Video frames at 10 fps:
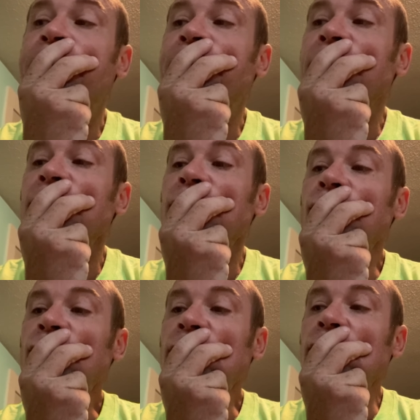
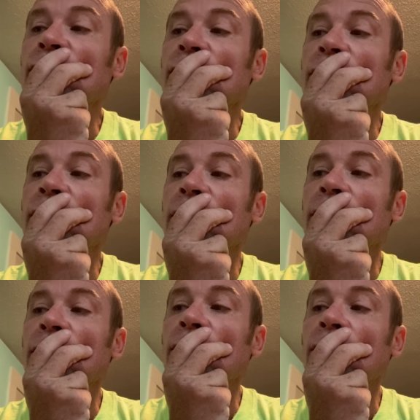
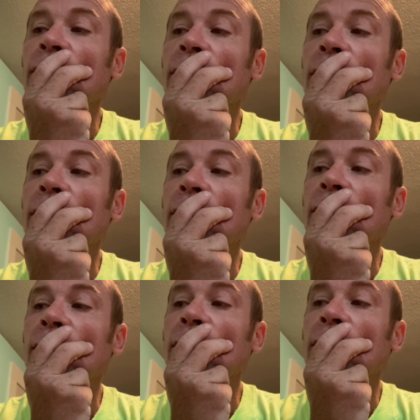
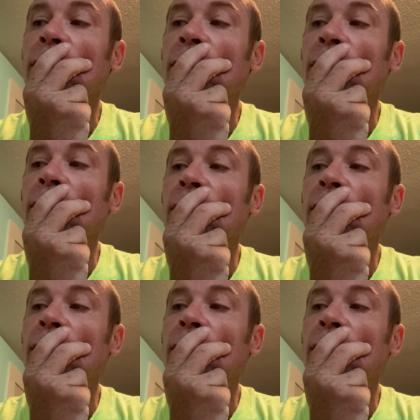[no speech]